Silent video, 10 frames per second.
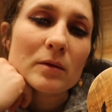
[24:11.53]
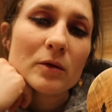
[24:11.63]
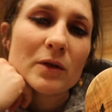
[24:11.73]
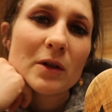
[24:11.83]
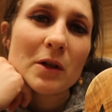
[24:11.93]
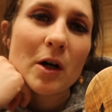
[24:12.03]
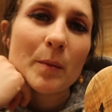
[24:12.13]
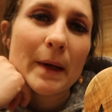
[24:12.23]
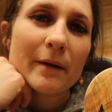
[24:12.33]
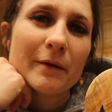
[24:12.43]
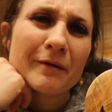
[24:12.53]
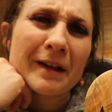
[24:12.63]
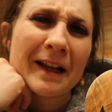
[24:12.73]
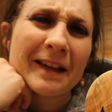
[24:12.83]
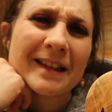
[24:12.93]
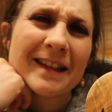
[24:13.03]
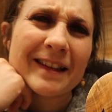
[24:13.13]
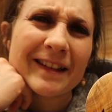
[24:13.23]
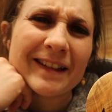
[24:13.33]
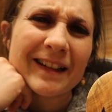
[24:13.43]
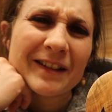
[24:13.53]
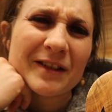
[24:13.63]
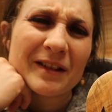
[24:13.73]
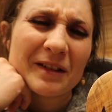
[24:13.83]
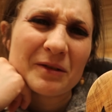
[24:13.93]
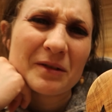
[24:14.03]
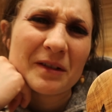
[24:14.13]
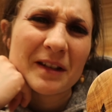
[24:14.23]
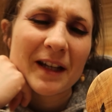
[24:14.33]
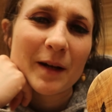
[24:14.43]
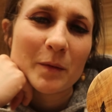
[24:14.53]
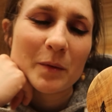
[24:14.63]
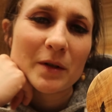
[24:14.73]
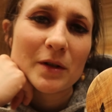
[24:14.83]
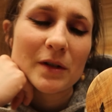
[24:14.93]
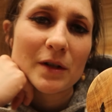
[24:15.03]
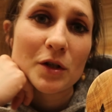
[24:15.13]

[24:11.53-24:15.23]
Looks a lot better in reality than it actually does on the camera, which is a